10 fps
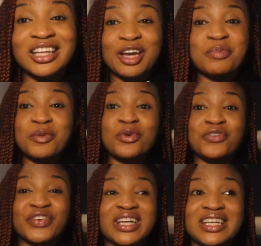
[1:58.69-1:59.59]
Like, people
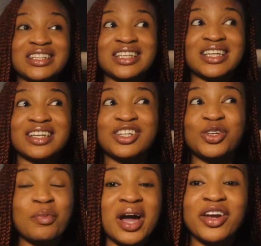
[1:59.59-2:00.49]
forget that
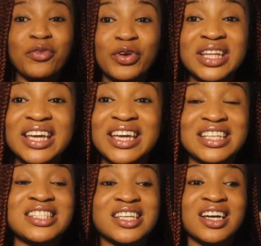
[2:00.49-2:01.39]
you might really
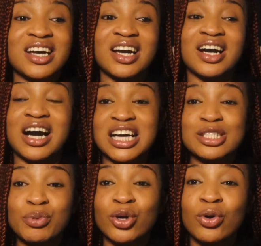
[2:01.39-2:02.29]
get to a
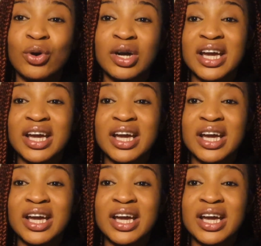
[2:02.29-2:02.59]
hospital,